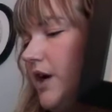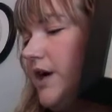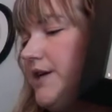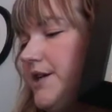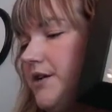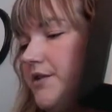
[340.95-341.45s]
I
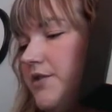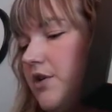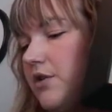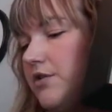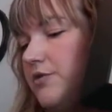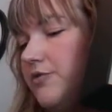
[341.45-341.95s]
did it on the
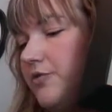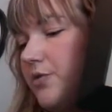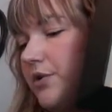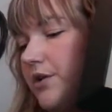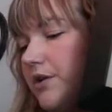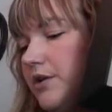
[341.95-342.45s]
called
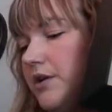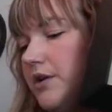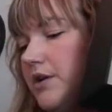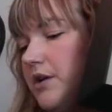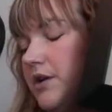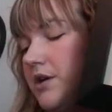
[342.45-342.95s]
for
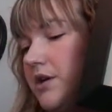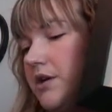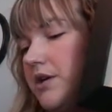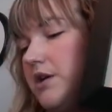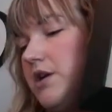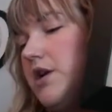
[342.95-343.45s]

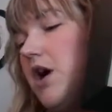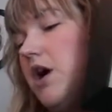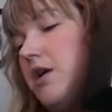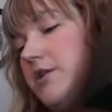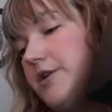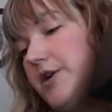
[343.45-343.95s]

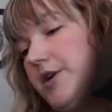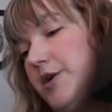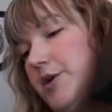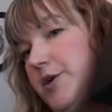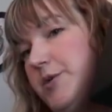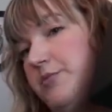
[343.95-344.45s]

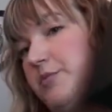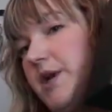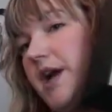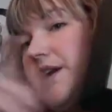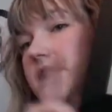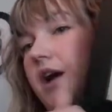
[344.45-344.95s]
color, but
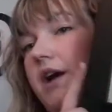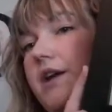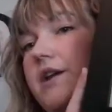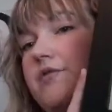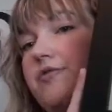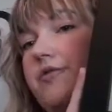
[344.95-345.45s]

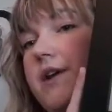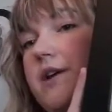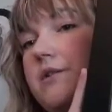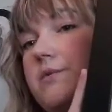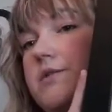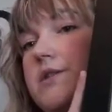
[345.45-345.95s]
I
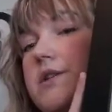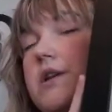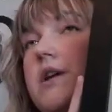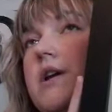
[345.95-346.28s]
found